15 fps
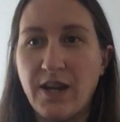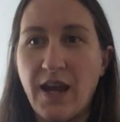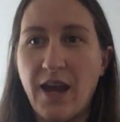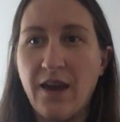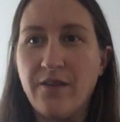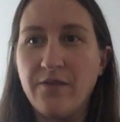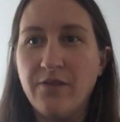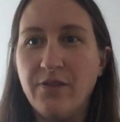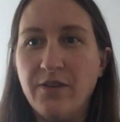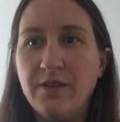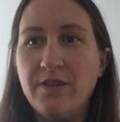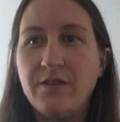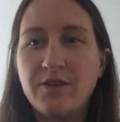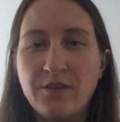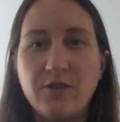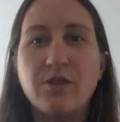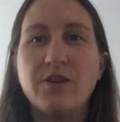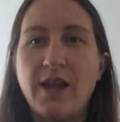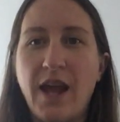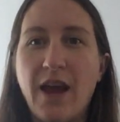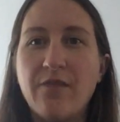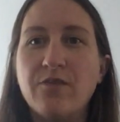have
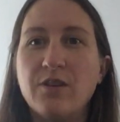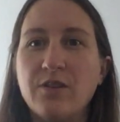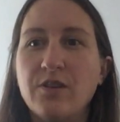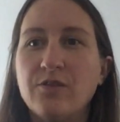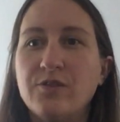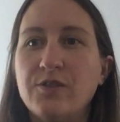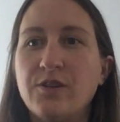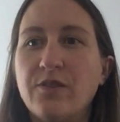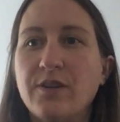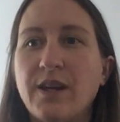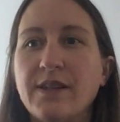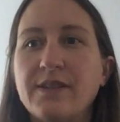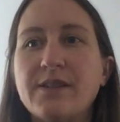one of those donuts.